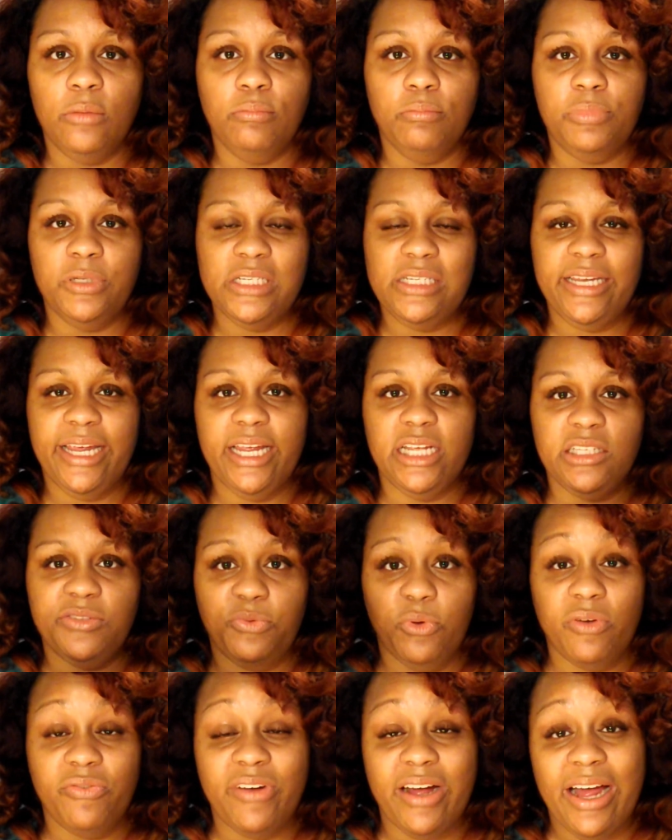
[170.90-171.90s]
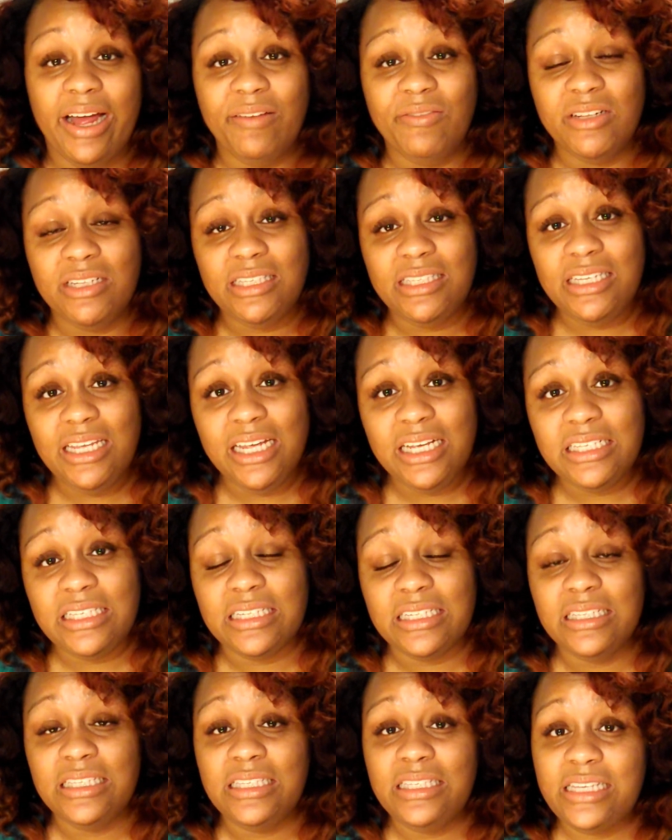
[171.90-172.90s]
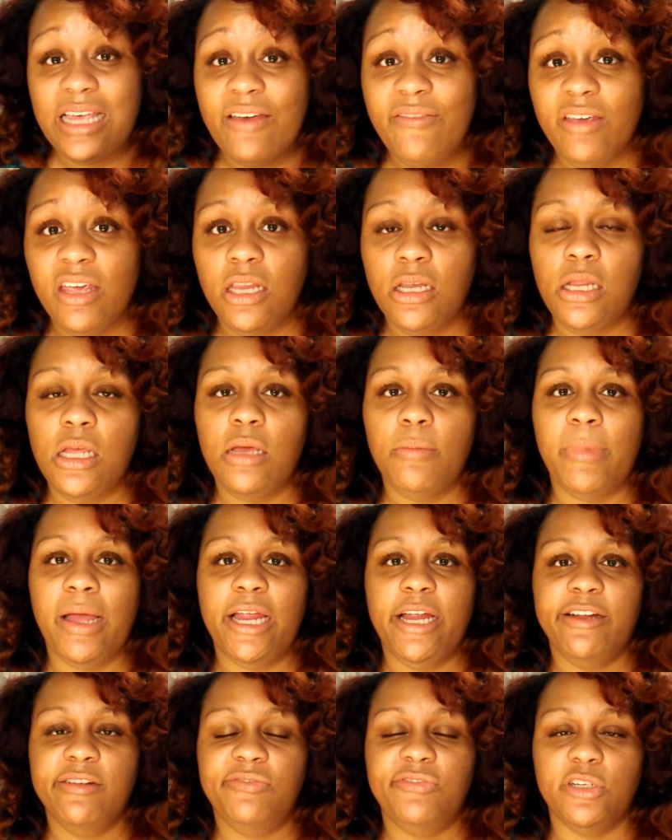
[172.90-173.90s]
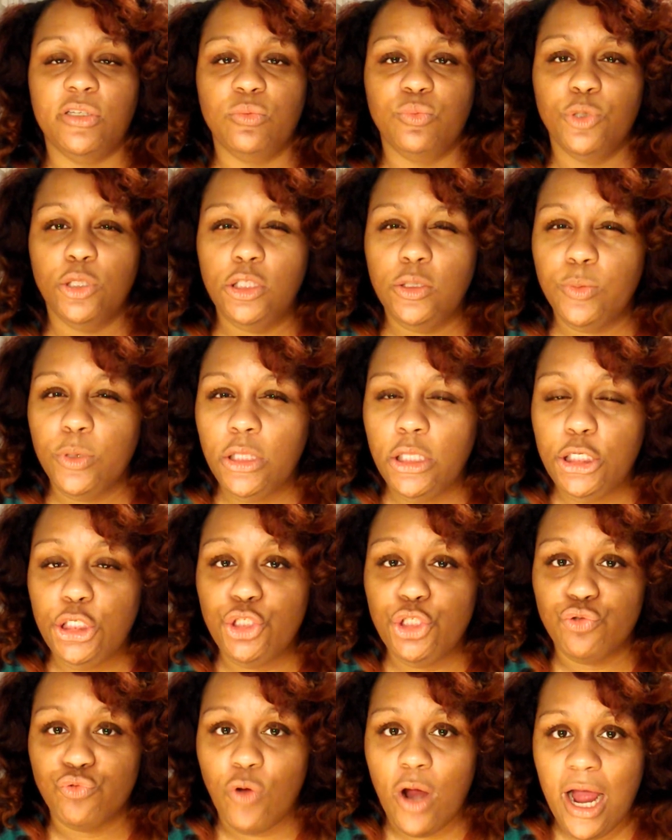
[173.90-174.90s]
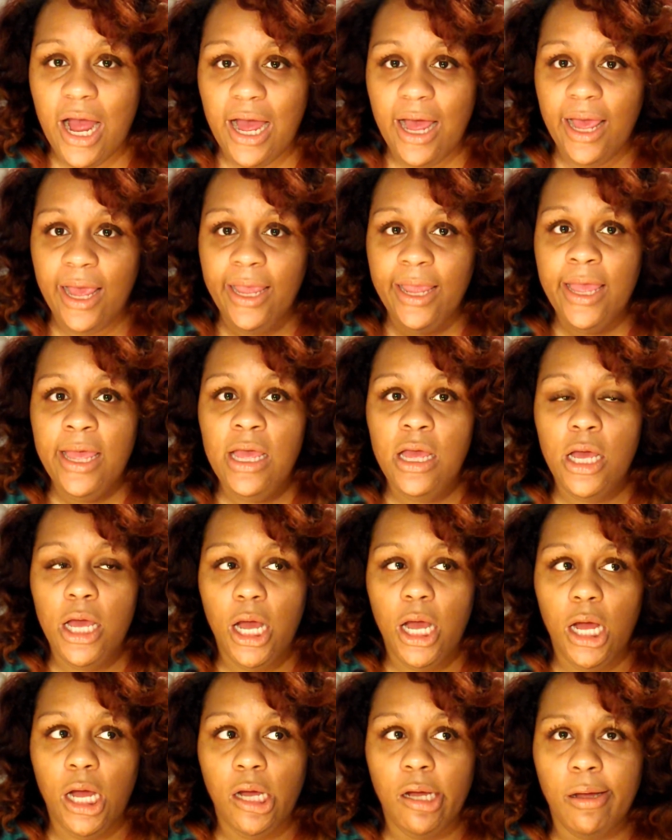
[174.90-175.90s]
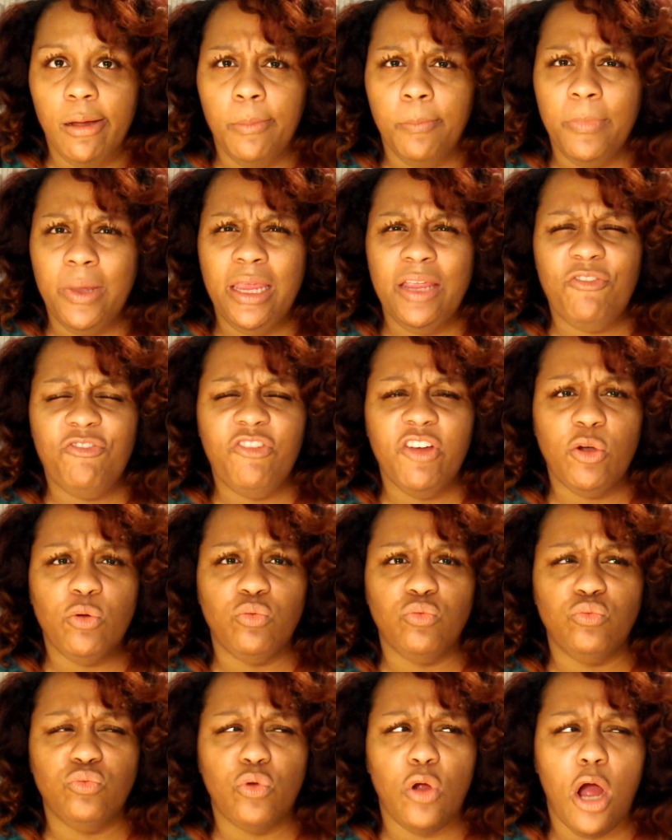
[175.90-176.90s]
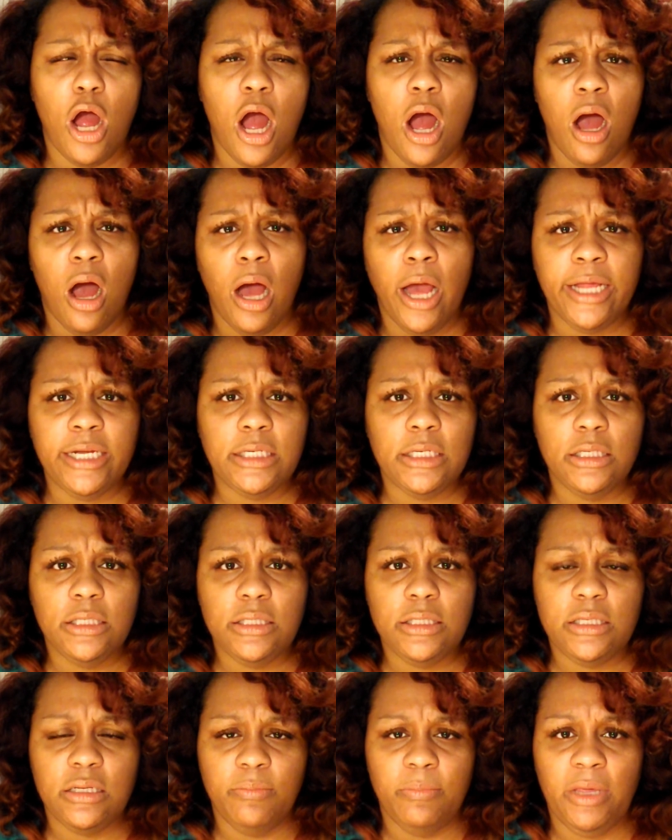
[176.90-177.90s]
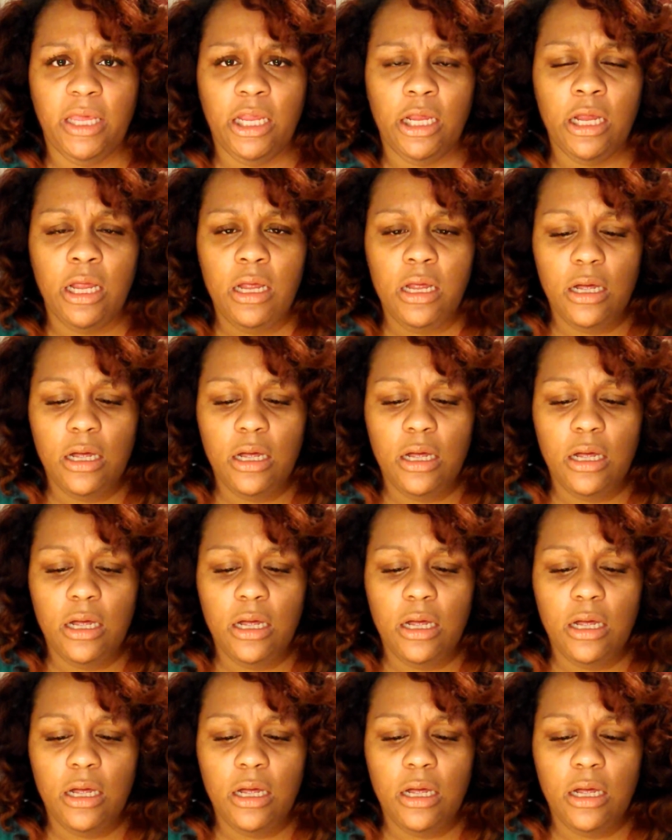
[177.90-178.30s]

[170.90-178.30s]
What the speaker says: but days 4, 5, 6, and 7, my hair felt really dry. It felt odd to me.